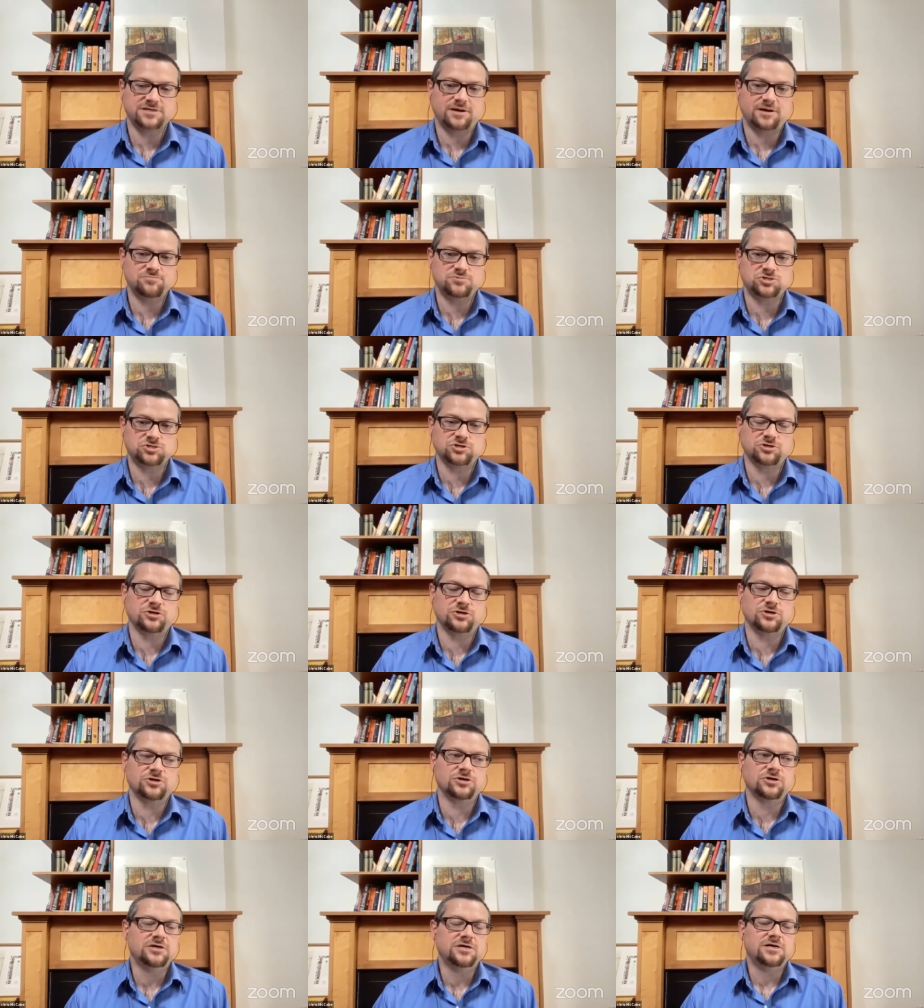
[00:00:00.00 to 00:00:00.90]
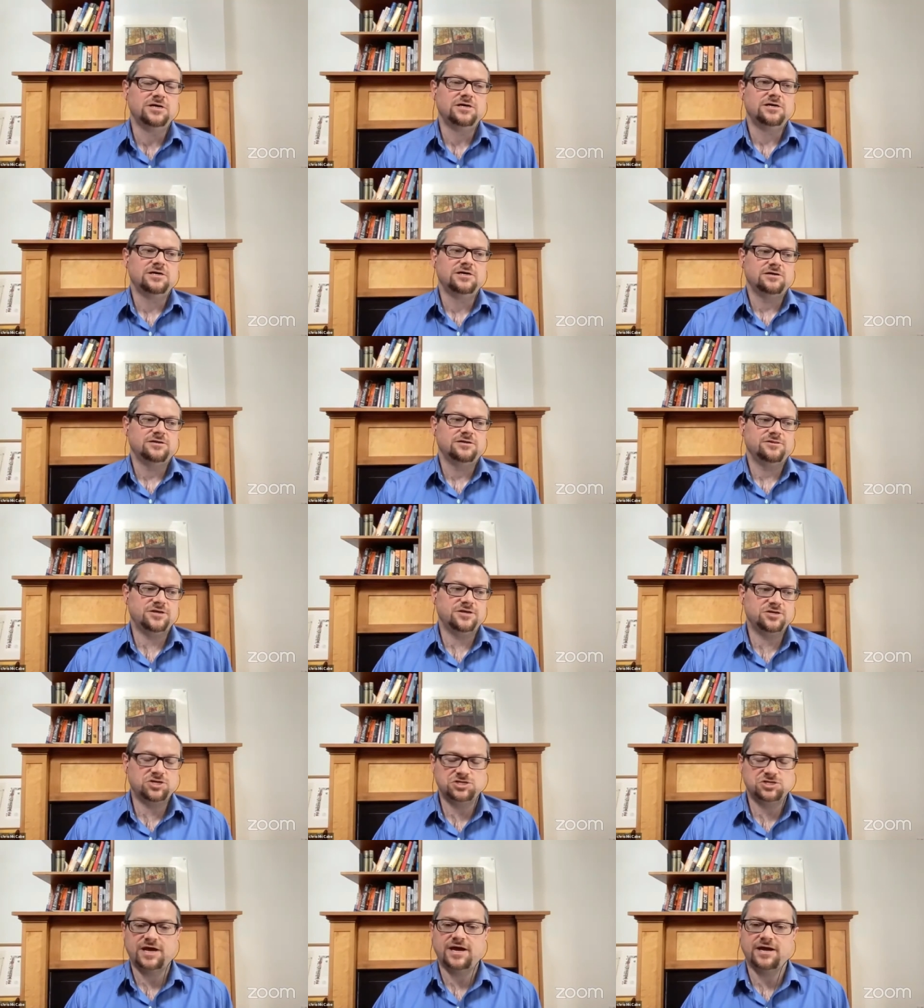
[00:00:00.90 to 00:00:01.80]
And I'm sure they
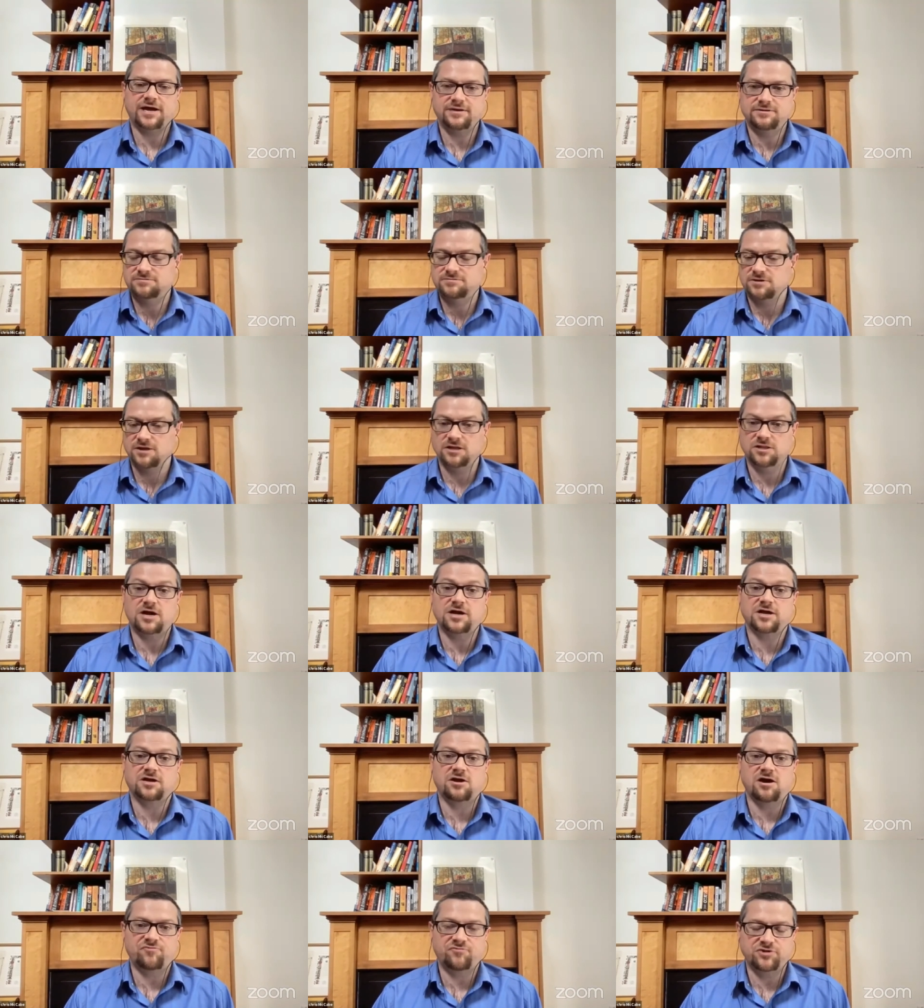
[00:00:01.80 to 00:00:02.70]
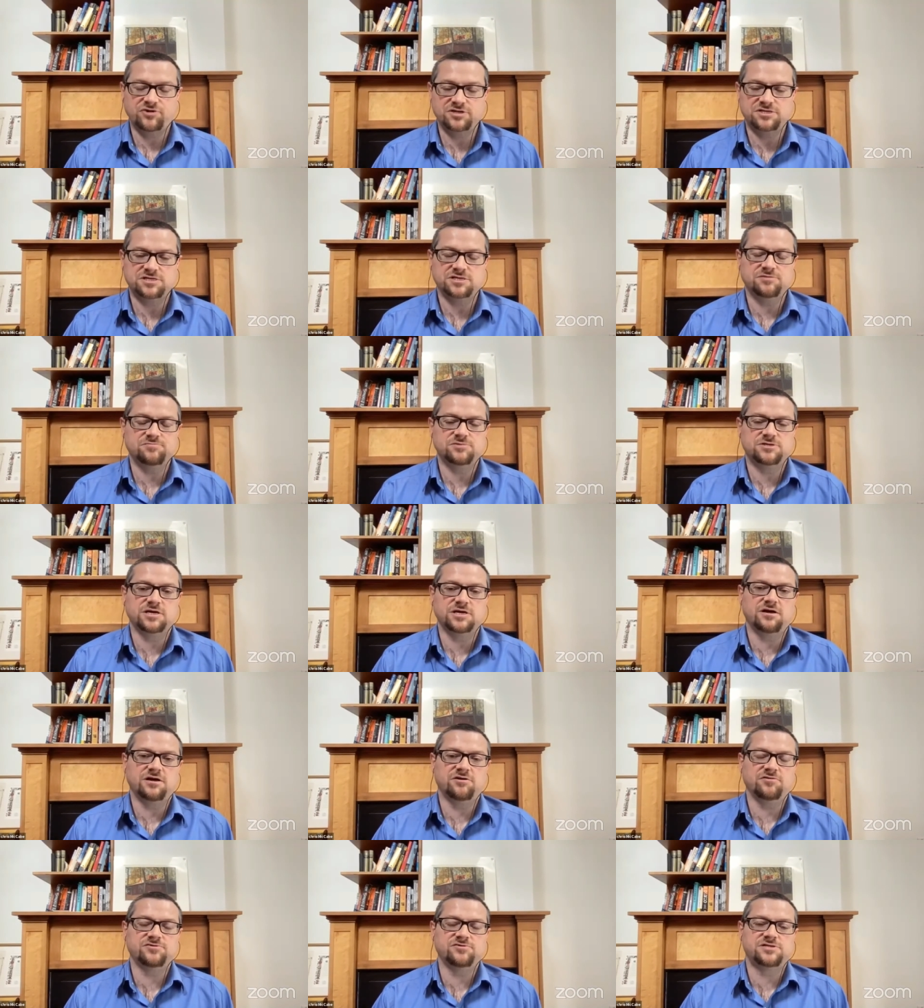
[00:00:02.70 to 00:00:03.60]
just had a lot of confidence in
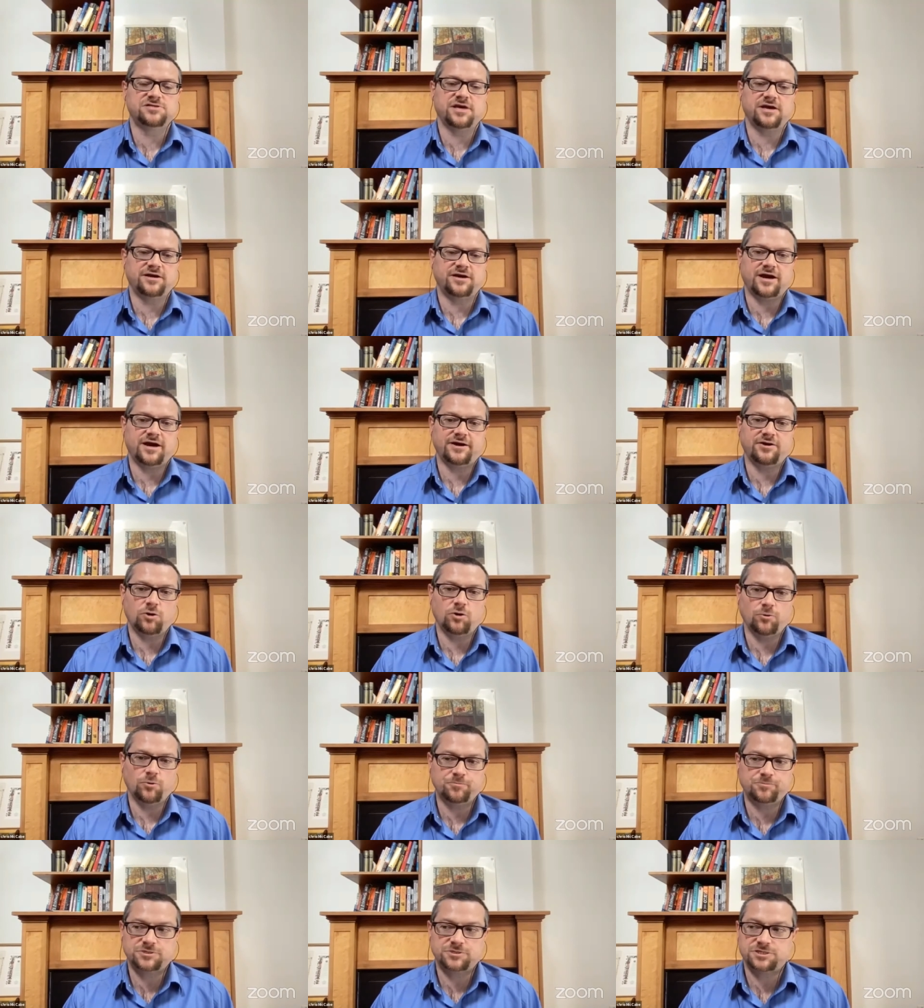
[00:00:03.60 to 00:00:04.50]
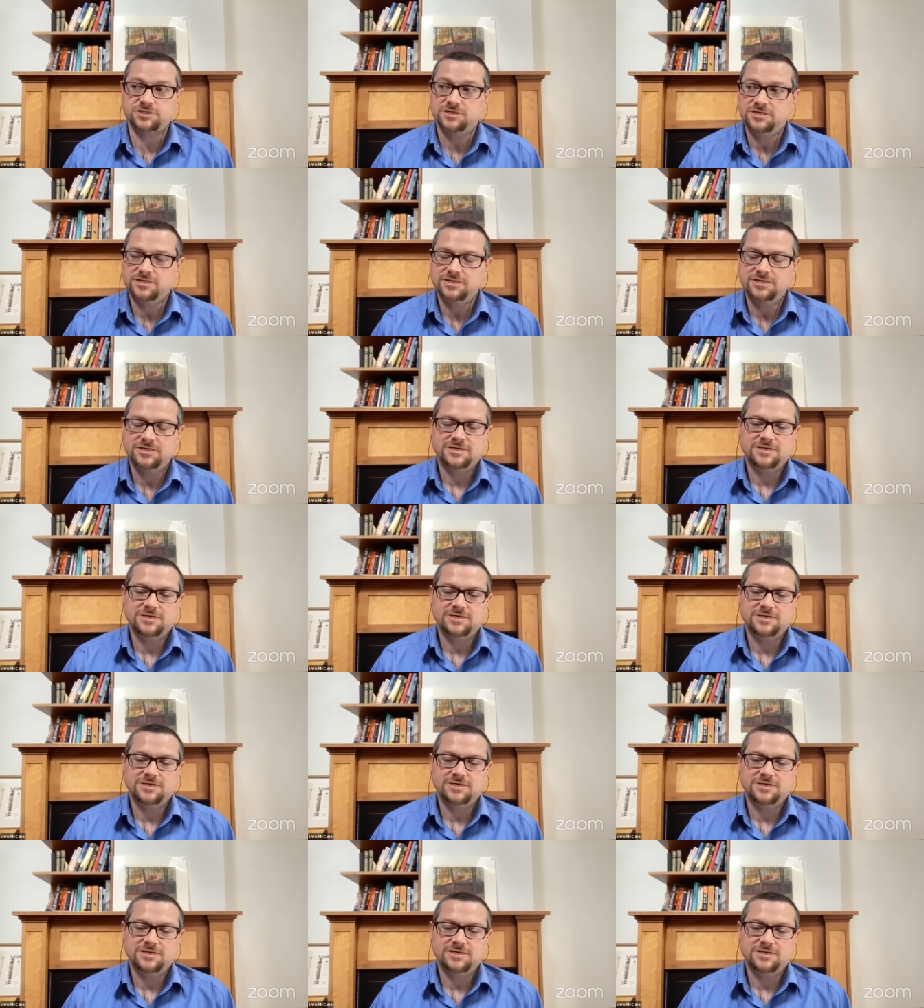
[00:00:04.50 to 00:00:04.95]
themselves. They had high hopes,